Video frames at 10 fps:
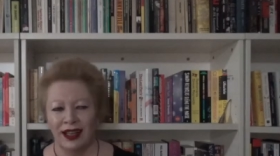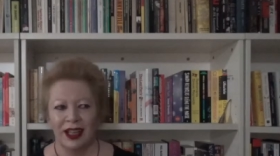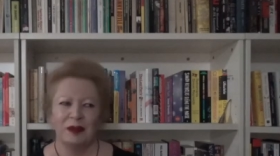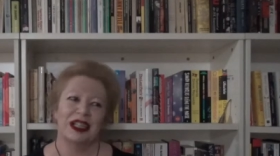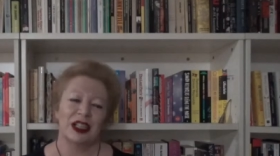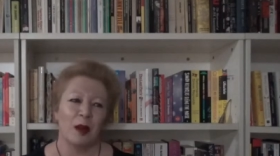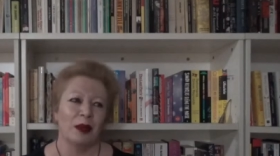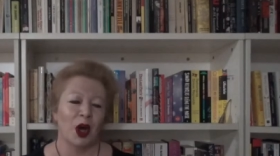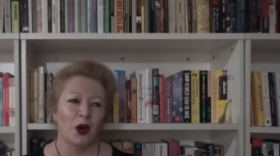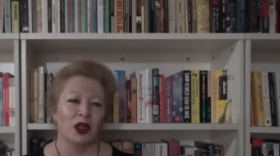because I'm
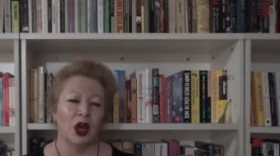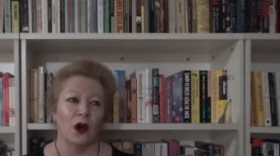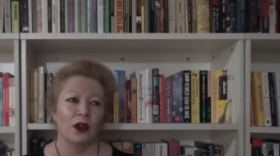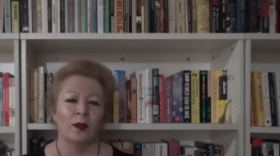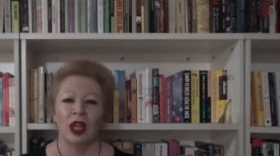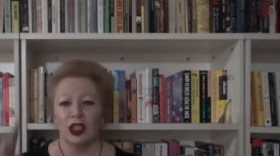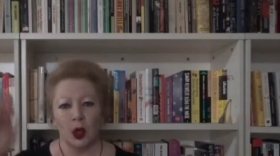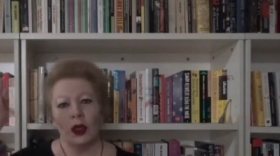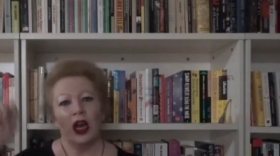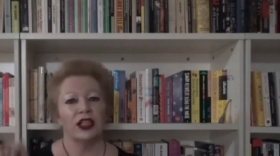an old goth, so
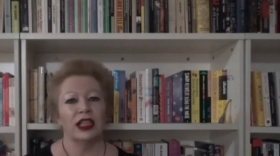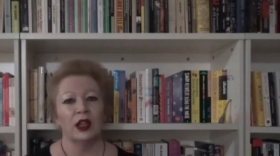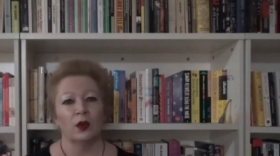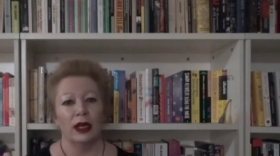when I see the red